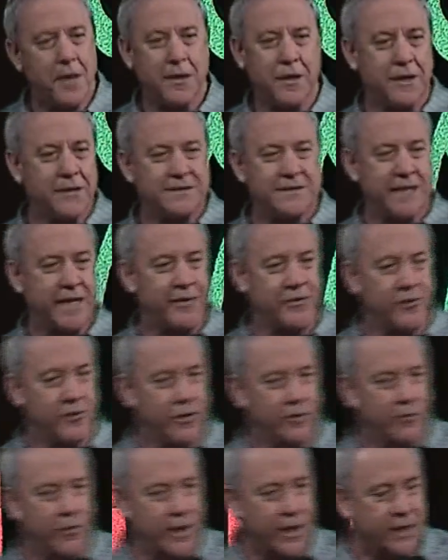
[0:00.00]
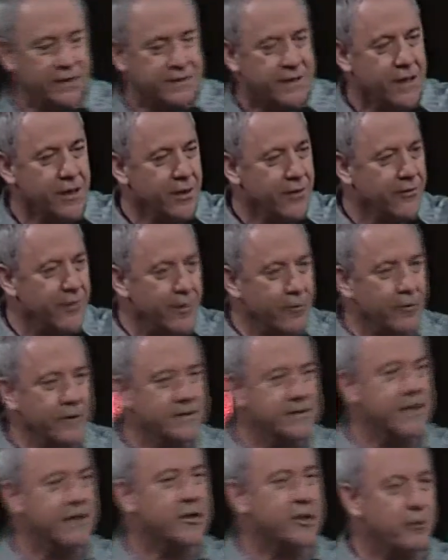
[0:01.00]
not going to say who it was, there
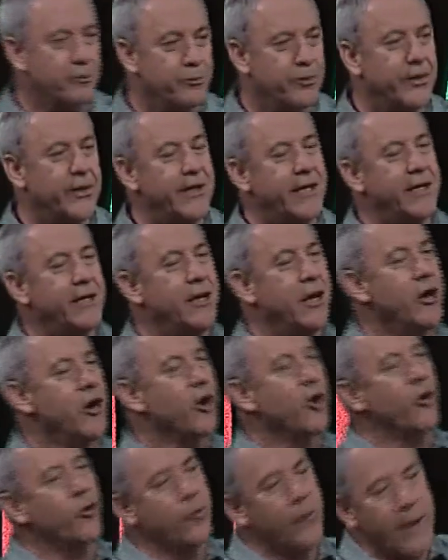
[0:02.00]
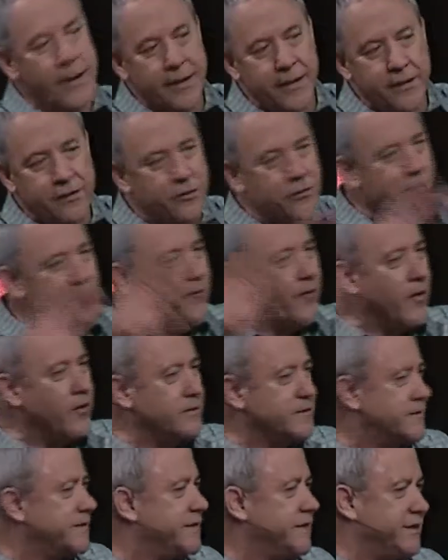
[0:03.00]
was a complete heretical
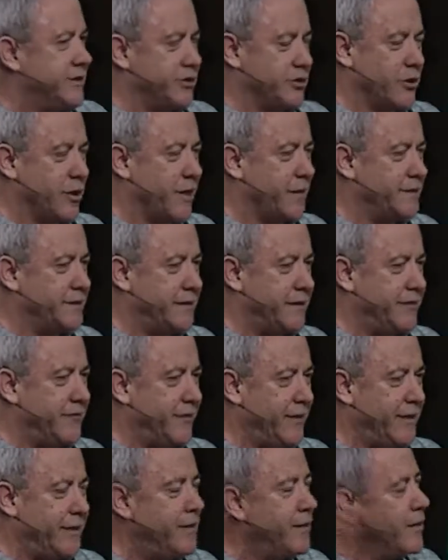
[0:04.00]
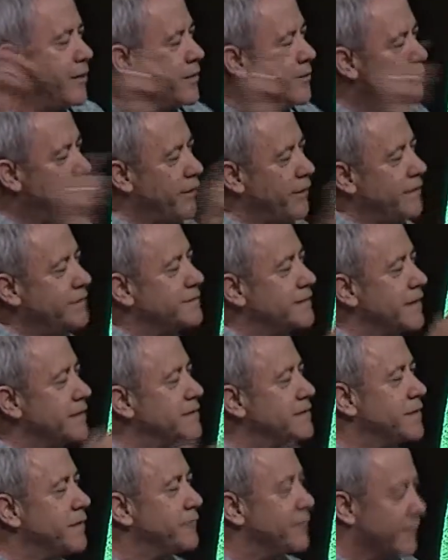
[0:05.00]
false teacher on TV, but he said
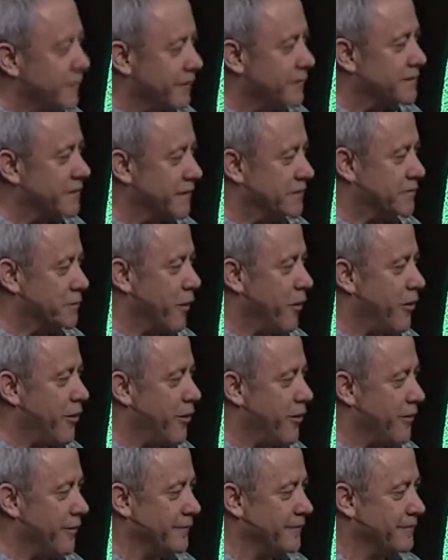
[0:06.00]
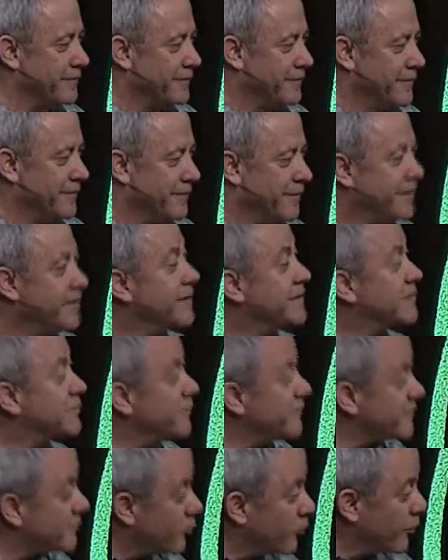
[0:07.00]
something that touched my heart because it
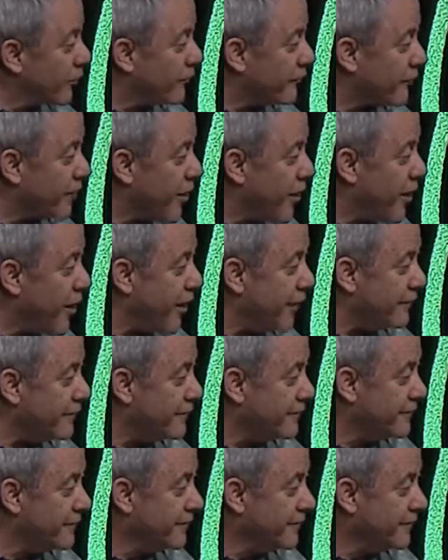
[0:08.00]
was the Word of God.